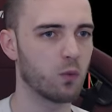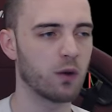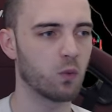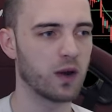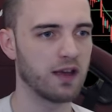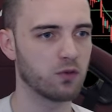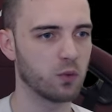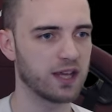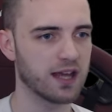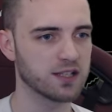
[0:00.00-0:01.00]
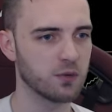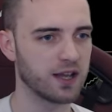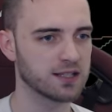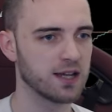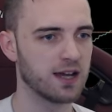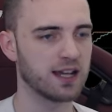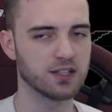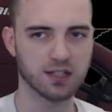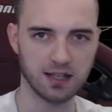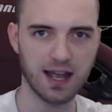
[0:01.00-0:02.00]
where, whenever we get to it
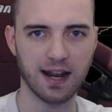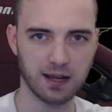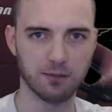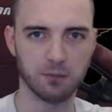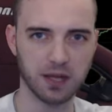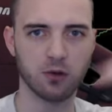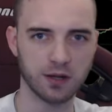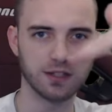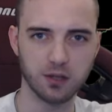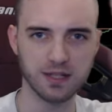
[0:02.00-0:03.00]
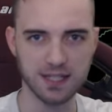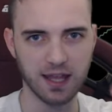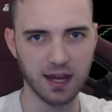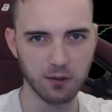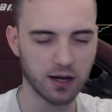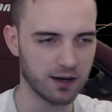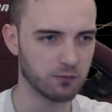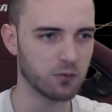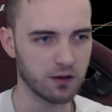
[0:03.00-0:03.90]
and just letting Bitcoin do its thing where it,